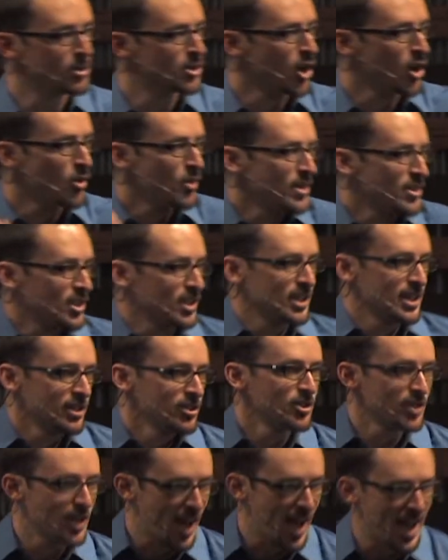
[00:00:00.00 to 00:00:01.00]
I was always a
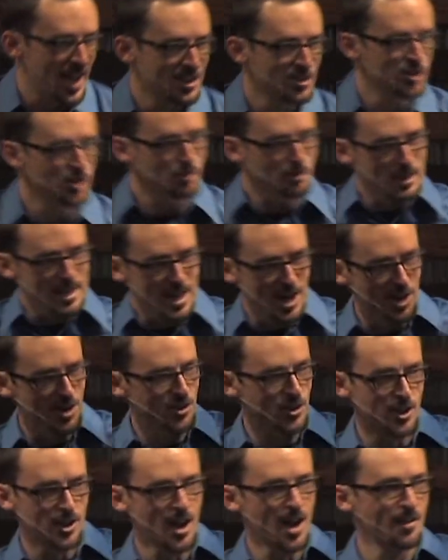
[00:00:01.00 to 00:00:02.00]
little guy, so me
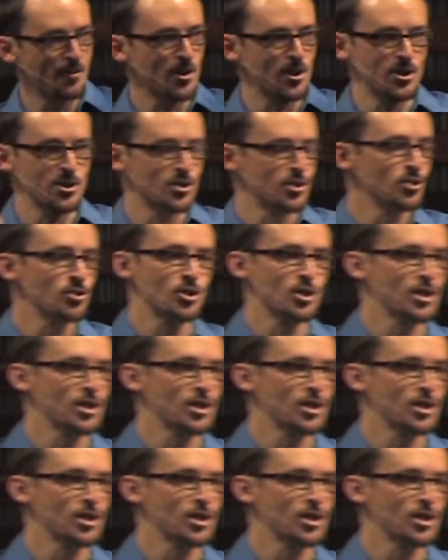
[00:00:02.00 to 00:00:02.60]
under the covers,